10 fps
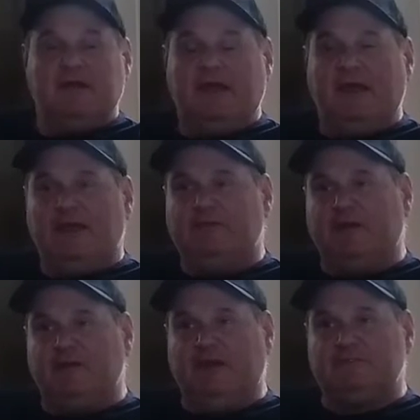And they
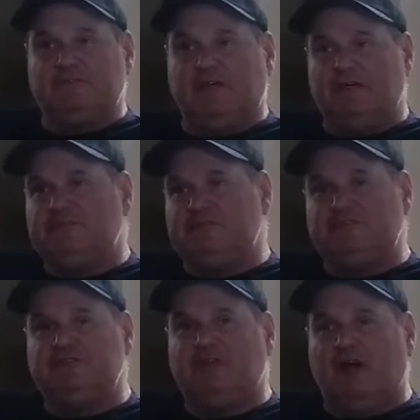go downstairs and
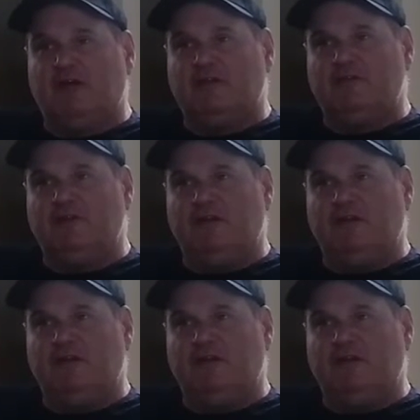she's talking,